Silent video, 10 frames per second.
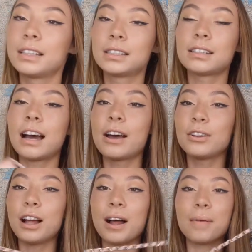this
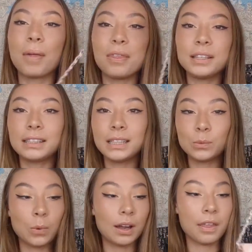style. This is
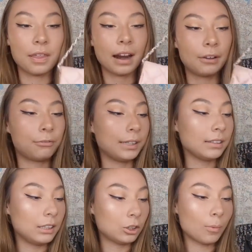one that I
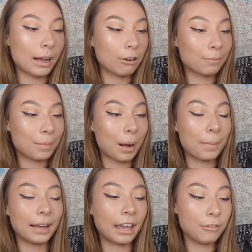recently stole back off my mum.
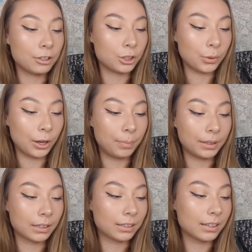I gave it to her
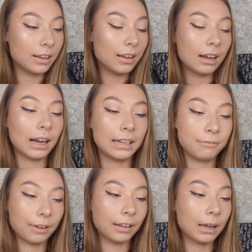because I
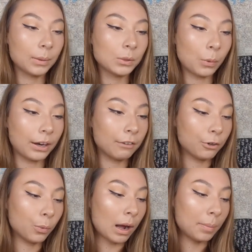felt like I wasn't wearing it
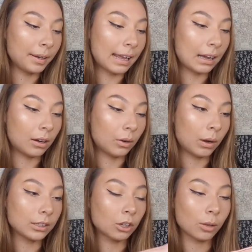for a while, but now
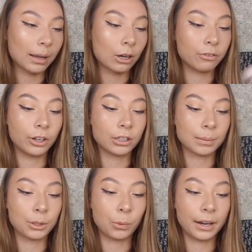I stole it back off her because
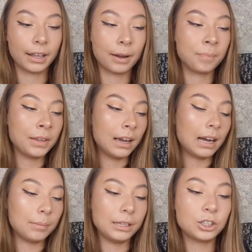I'm gonna wear it again.
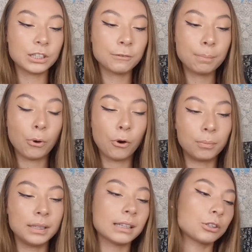It's just from
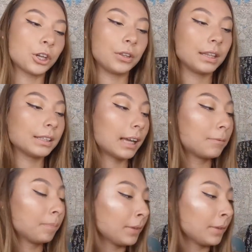Portmans. I'll show you the inside.